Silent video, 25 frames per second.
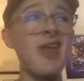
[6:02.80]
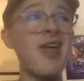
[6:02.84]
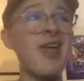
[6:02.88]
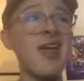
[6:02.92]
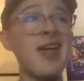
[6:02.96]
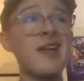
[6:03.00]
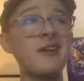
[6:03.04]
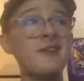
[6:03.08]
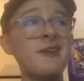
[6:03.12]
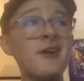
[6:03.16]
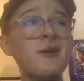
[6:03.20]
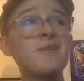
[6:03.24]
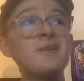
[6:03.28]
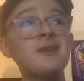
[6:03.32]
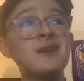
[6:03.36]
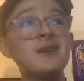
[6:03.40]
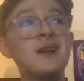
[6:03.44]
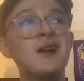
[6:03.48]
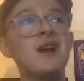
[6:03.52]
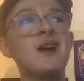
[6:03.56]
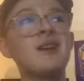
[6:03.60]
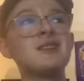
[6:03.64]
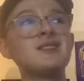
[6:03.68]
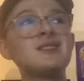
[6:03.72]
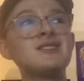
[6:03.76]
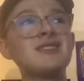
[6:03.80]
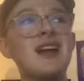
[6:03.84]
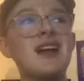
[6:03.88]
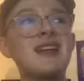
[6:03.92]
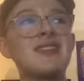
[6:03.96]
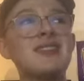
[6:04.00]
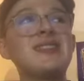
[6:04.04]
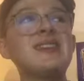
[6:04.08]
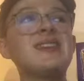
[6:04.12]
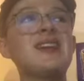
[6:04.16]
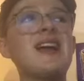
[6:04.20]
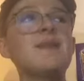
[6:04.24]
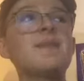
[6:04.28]
And if I'm being honest, I
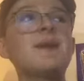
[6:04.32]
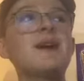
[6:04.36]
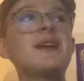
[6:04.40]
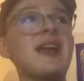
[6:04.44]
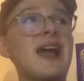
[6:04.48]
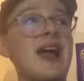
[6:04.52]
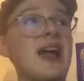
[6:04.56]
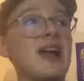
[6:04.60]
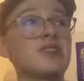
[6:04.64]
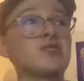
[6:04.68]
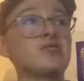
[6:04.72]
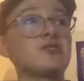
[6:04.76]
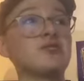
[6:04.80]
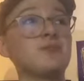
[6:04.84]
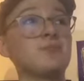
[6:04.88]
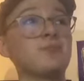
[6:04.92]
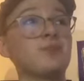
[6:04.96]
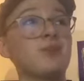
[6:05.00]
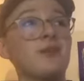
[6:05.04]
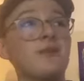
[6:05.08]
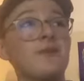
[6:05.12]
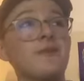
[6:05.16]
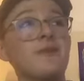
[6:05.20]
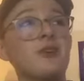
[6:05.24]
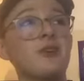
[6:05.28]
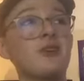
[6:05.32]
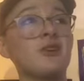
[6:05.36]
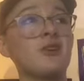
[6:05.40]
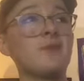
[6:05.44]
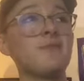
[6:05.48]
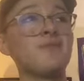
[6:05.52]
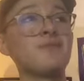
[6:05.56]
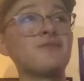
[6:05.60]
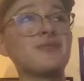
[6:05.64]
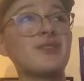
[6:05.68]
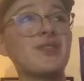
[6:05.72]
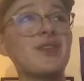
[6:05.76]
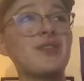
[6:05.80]
think I might actually
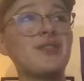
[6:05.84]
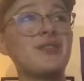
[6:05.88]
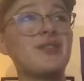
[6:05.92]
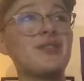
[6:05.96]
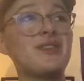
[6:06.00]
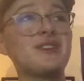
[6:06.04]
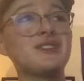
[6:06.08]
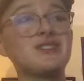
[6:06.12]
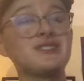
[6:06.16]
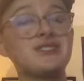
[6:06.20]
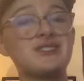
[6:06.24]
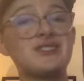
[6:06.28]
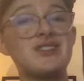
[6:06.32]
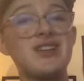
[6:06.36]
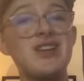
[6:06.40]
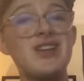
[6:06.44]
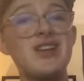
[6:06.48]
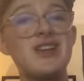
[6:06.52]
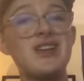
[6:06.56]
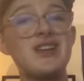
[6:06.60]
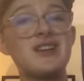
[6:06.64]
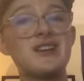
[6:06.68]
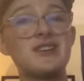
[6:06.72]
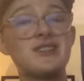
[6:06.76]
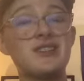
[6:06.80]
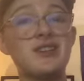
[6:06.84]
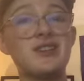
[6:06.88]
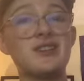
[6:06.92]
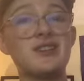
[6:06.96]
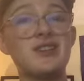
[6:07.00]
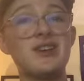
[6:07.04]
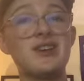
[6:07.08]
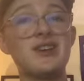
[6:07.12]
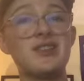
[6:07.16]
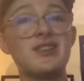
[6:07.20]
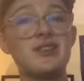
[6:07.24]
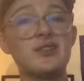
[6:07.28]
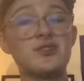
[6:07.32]
prefer the
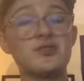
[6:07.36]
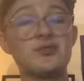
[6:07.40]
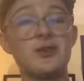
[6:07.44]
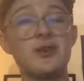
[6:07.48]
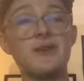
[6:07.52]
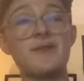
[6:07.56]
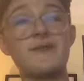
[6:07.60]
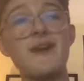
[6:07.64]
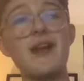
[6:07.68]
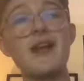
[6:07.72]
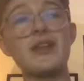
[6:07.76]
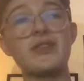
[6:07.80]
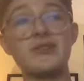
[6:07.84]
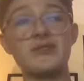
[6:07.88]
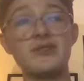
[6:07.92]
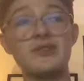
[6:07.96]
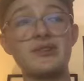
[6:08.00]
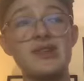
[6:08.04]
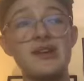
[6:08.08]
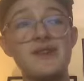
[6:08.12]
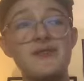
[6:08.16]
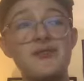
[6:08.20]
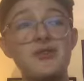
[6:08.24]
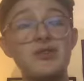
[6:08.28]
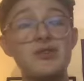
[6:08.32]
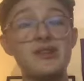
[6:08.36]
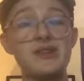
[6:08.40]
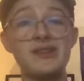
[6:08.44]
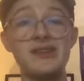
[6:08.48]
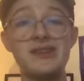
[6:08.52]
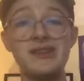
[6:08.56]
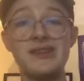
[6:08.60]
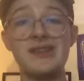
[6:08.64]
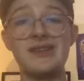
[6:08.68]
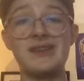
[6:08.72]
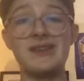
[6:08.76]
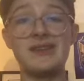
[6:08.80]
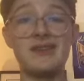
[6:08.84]
droid factory level
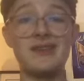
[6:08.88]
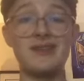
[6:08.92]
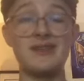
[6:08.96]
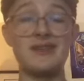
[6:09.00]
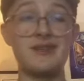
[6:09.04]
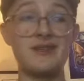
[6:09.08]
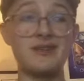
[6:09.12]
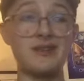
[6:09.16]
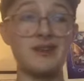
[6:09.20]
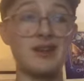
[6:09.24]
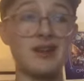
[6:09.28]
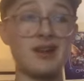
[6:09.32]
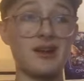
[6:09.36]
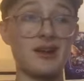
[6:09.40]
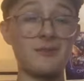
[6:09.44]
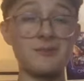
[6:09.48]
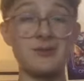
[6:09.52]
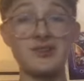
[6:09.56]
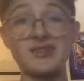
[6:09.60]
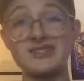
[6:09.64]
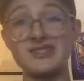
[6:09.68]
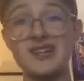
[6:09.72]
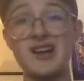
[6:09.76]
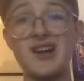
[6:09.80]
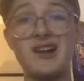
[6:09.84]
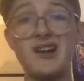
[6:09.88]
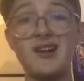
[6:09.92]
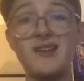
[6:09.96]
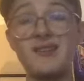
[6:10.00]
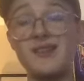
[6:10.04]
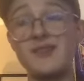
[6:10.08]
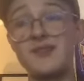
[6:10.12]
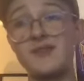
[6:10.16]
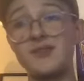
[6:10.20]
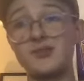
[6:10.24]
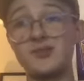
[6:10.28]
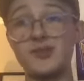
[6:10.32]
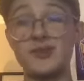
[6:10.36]
in Complete Saga
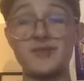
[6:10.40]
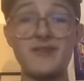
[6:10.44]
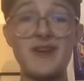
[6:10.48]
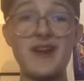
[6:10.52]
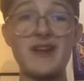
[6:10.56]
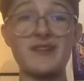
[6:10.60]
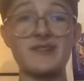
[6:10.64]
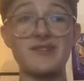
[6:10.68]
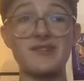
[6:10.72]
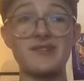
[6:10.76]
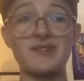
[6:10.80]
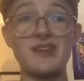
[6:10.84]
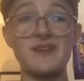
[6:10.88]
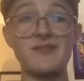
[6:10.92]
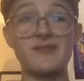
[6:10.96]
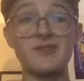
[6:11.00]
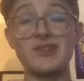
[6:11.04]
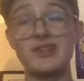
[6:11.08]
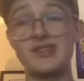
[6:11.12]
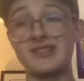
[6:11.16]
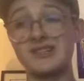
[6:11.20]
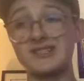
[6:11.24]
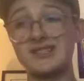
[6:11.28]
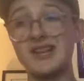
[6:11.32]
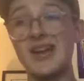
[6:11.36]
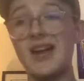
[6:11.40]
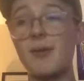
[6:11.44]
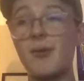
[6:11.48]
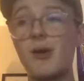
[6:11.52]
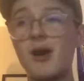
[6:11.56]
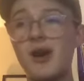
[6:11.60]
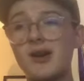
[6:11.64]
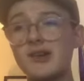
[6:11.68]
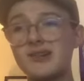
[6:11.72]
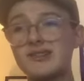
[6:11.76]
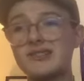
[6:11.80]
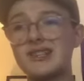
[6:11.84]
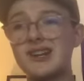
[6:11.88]
than the Droid Factory level in
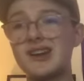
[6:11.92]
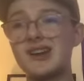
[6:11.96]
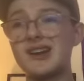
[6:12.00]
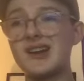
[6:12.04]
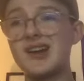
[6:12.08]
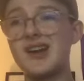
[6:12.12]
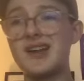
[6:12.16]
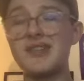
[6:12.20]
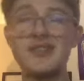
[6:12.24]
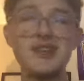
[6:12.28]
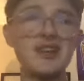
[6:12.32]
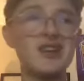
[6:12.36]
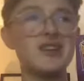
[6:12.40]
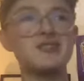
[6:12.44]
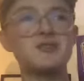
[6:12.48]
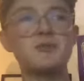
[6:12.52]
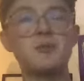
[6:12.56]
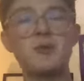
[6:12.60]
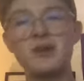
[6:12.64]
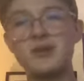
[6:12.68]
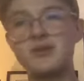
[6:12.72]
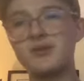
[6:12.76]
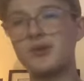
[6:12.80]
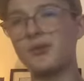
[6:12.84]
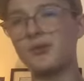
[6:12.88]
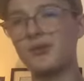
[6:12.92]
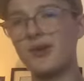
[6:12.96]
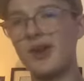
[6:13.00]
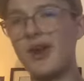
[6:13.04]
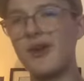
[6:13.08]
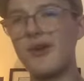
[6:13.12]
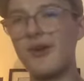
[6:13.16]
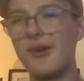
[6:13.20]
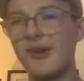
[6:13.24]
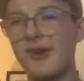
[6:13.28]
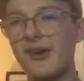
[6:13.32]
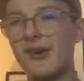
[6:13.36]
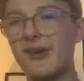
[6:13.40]
Skywalker Saga. I think it's one of the
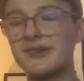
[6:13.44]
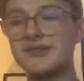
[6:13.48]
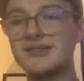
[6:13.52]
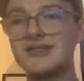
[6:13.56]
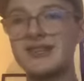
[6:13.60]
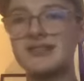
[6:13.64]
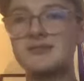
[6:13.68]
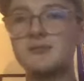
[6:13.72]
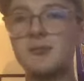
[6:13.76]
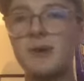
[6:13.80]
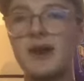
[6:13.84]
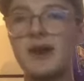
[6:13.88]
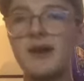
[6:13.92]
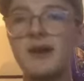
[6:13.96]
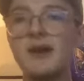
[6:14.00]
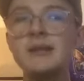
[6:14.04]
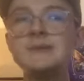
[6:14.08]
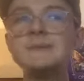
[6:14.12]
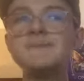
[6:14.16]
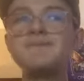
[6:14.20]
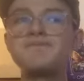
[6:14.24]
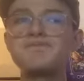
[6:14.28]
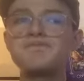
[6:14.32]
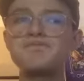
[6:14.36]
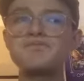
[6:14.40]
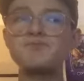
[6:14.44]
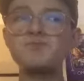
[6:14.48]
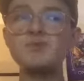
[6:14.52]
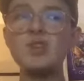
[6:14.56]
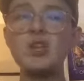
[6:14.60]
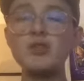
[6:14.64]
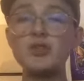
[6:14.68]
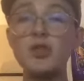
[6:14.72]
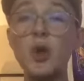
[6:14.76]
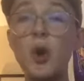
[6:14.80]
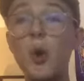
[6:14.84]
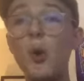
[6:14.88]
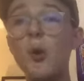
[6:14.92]
rare occurrences where
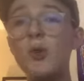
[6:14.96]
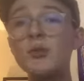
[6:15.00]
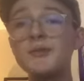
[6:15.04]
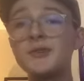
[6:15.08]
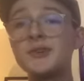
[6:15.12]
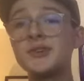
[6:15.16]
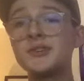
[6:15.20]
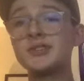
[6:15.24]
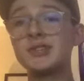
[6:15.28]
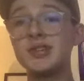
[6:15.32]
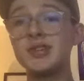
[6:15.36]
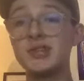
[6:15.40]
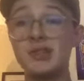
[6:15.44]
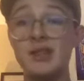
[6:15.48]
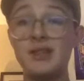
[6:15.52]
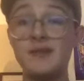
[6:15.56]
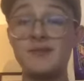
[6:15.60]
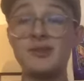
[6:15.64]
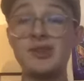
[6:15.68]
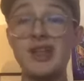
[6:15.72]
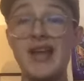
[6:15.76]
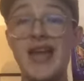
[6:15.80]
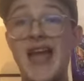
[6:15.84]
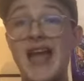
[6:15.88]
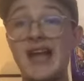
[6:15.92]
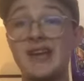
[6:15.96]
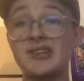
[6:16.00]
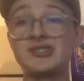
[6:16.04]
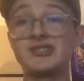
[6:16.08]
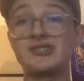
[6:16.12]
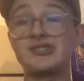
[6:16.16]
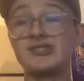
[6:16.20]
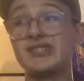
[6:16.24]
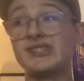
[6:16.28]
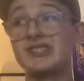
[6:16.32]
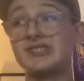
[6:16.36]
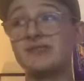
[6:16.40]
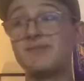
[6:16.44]
the old version of the level
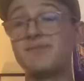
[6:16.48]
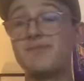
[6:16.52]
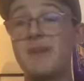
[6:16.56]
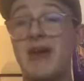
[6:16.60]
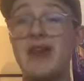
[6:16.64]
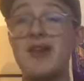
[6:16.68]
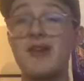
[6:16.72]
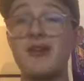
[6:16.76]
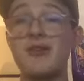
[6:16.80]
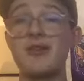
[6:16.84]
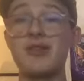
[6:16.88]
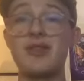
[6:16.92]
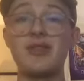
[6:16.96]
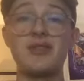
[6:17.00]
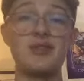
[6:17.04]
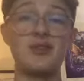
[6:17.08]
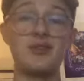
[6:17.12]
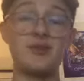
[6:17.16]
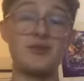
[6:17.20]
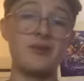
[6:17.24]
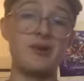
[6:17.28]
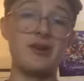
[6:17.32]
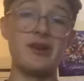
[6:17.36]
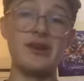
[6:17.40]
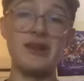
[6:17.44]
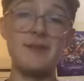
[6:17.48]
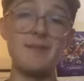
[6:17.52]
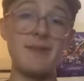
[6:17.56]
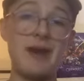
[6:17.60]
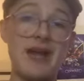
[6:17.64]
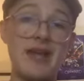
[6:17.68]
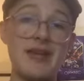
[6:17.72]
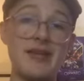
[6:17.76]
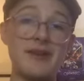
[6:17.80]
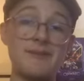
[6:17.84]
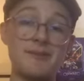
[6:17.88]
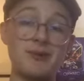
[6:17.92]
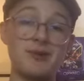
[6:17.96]
actually is better than the new one, in
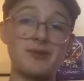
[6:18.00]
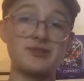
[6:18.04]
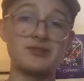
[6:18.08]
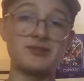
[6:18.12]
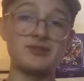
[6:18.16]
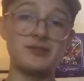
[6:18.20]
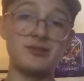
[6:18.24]
my personal